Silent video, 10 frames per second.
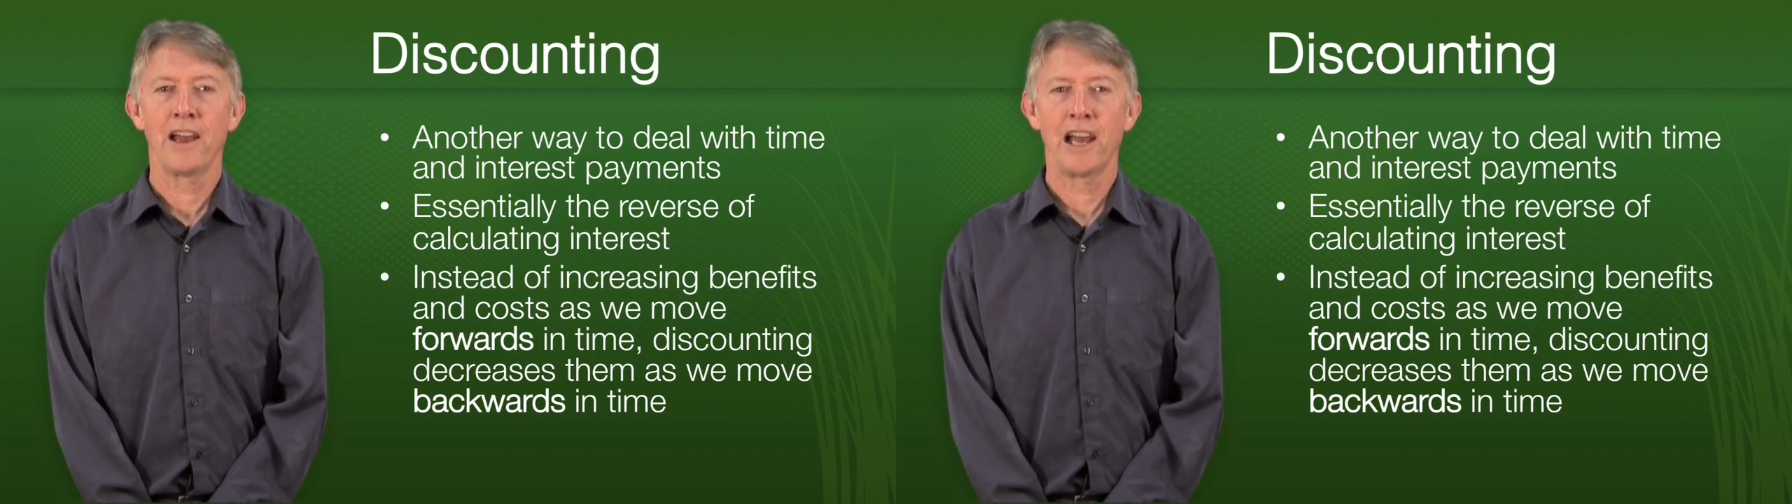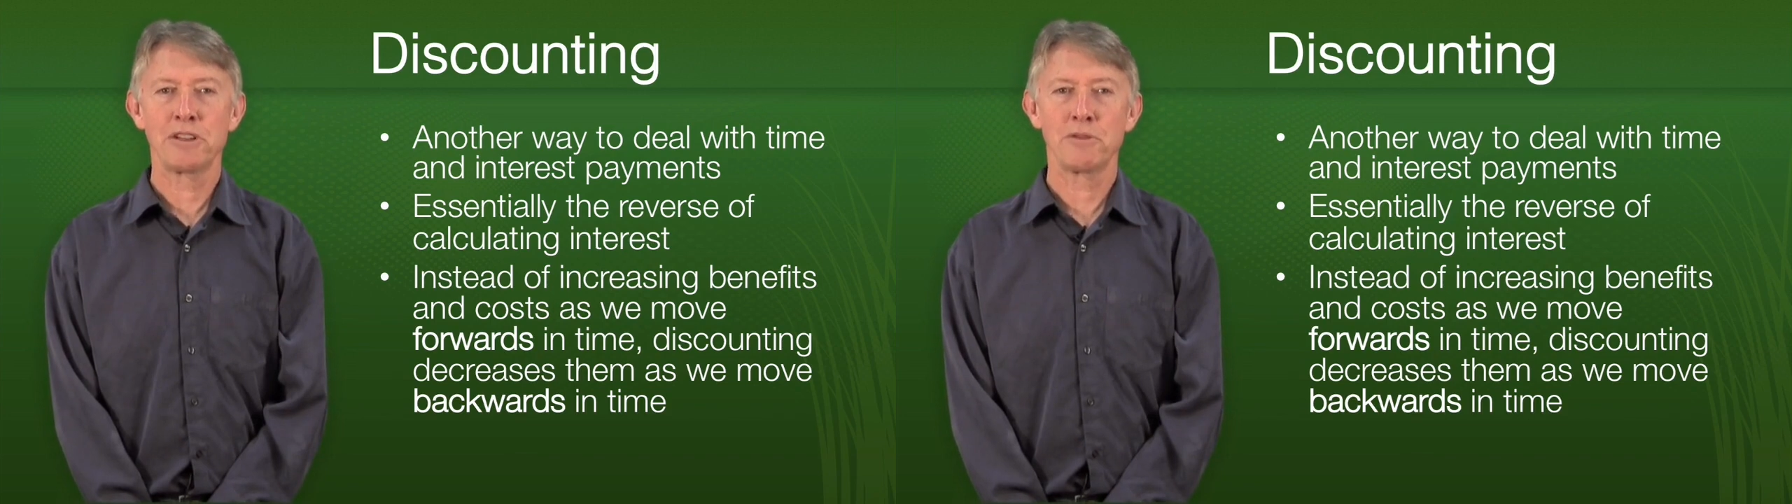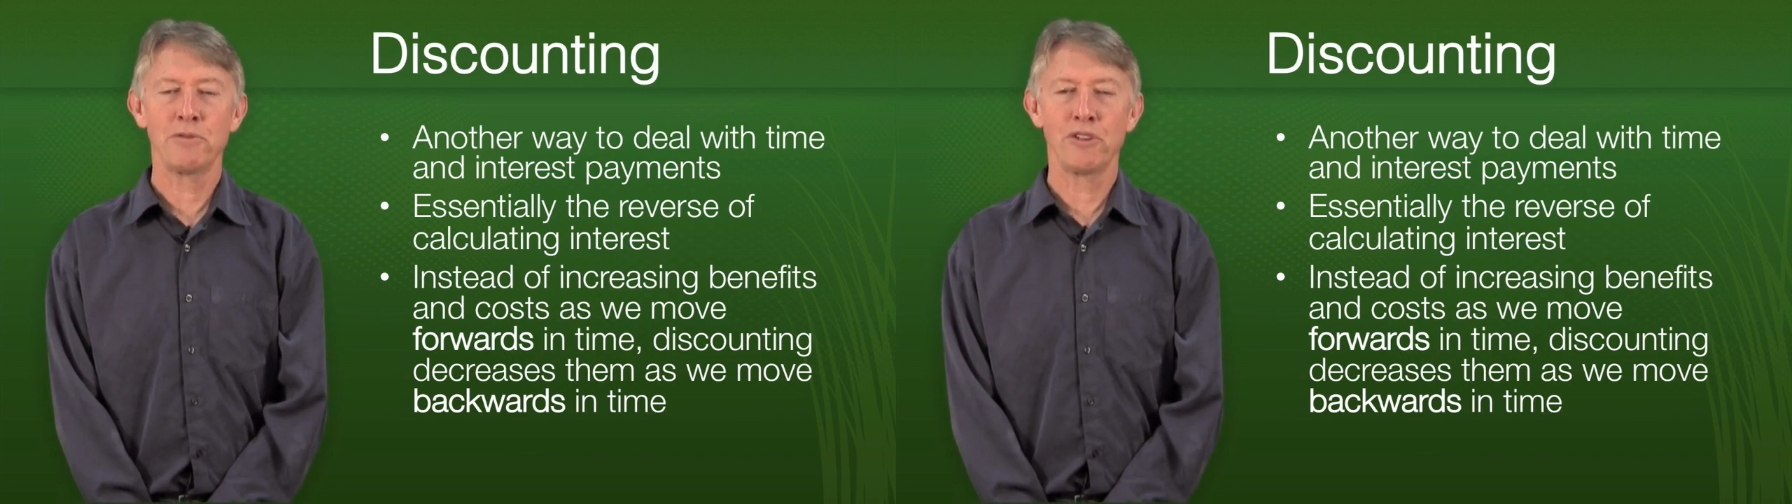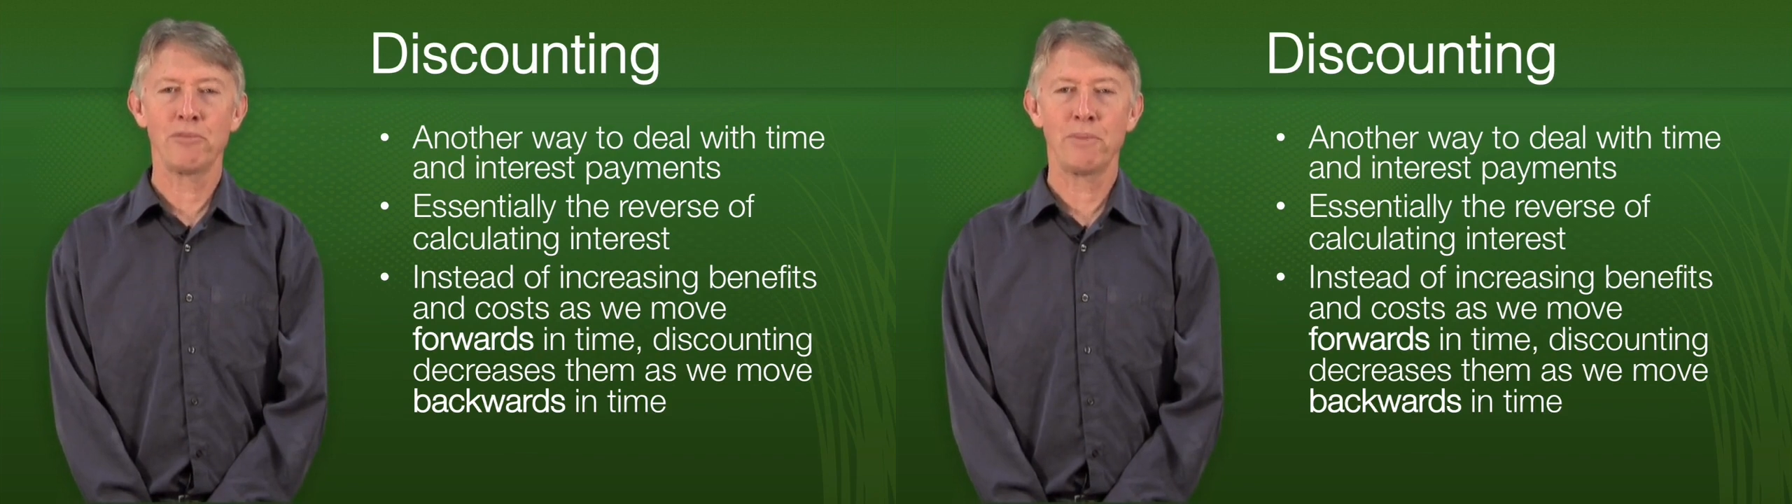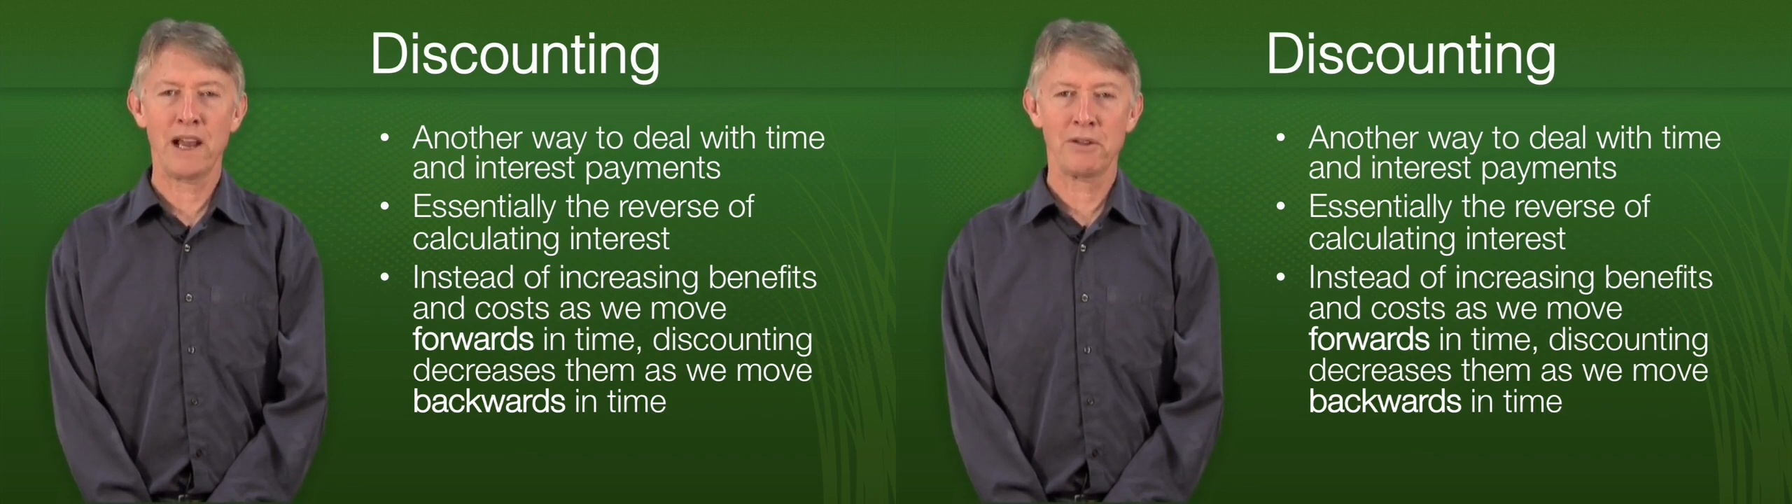as we
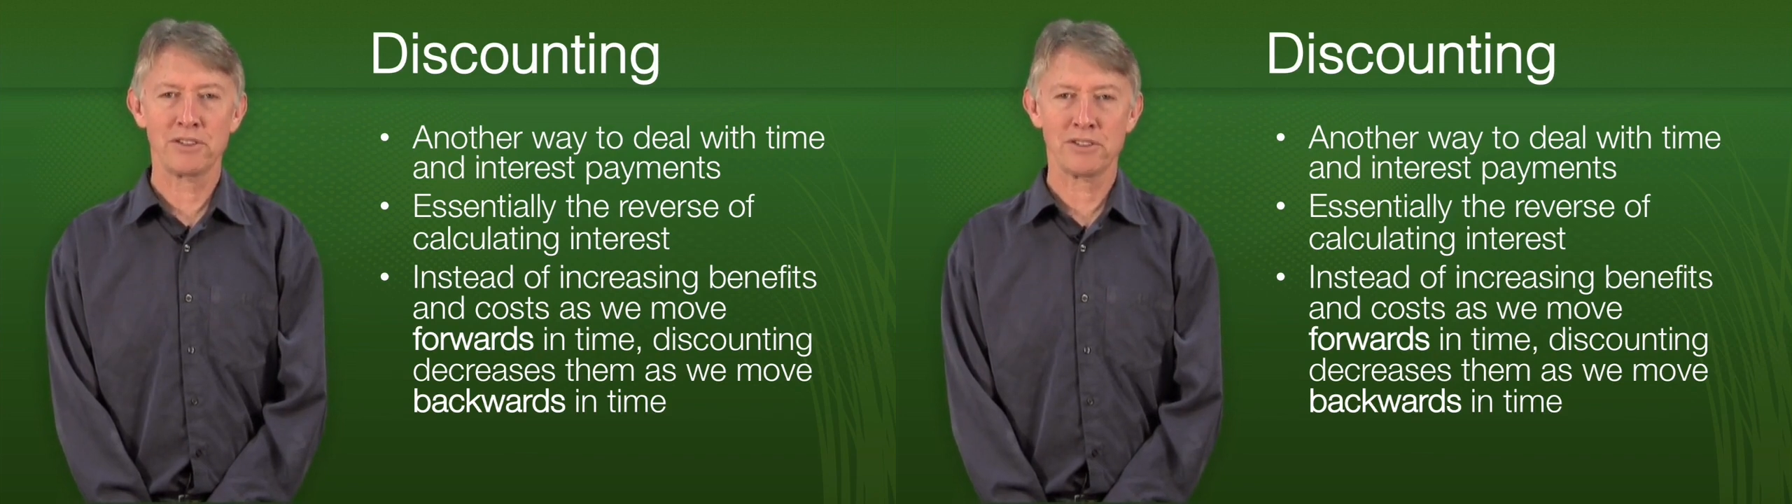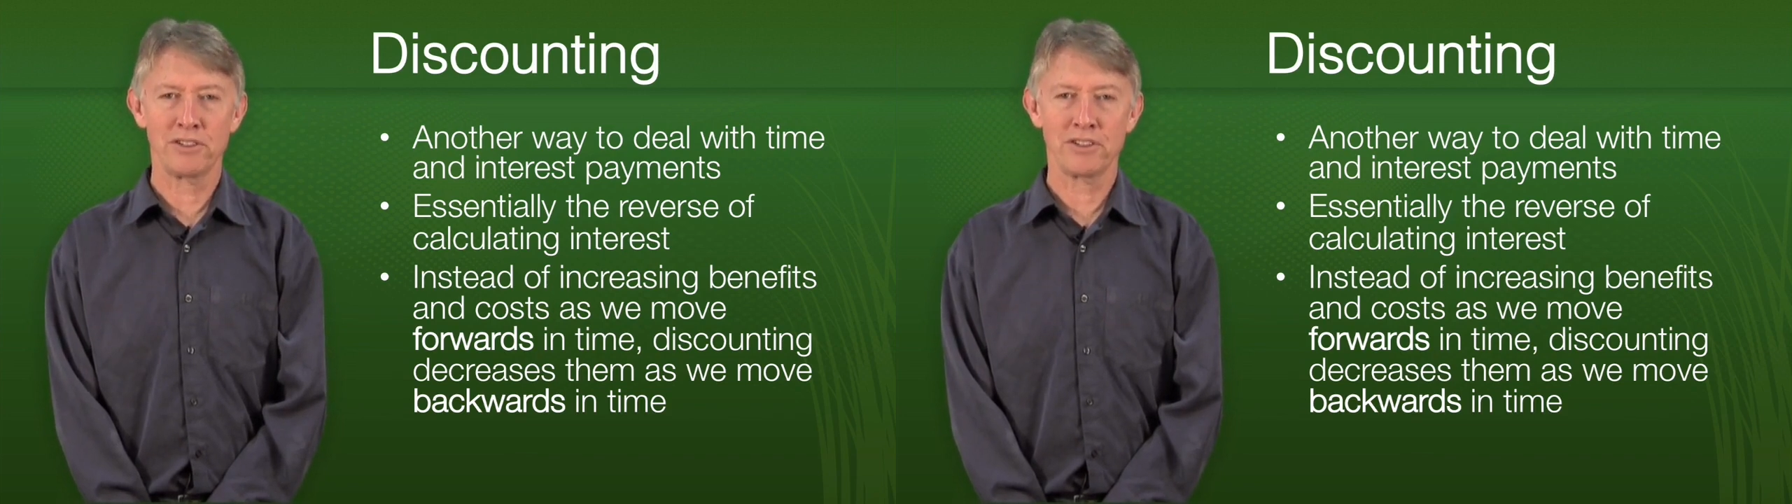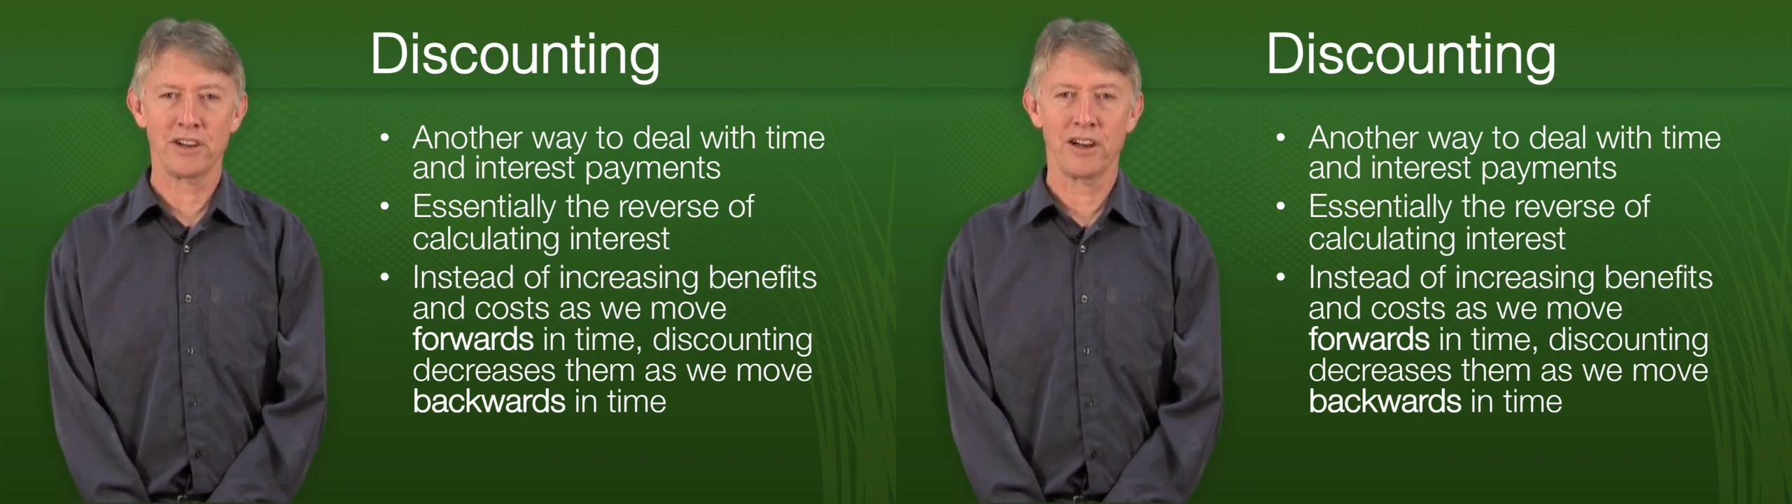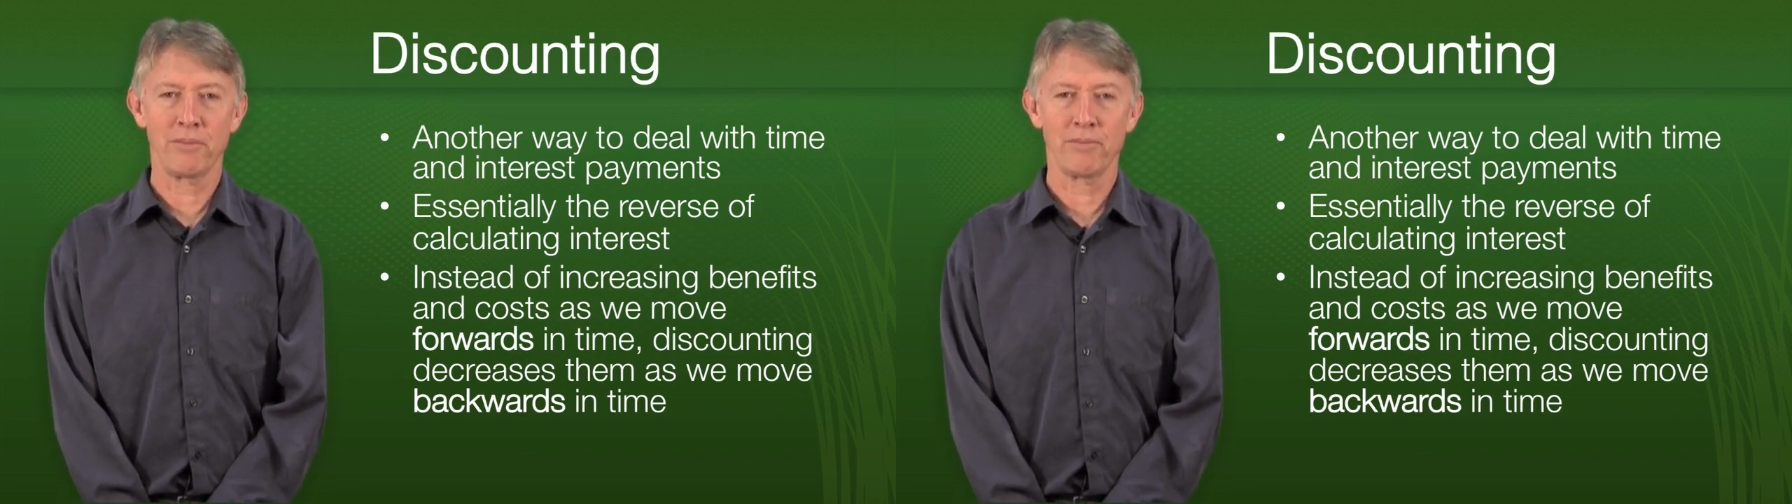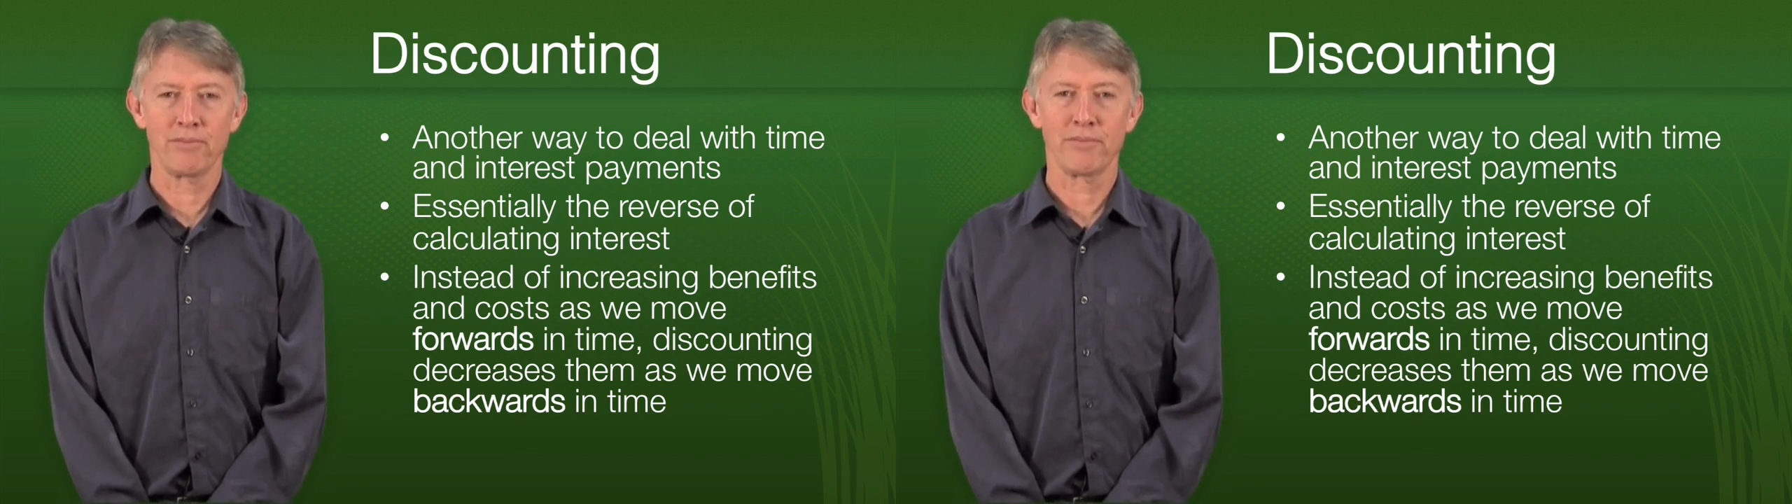move backwards through time.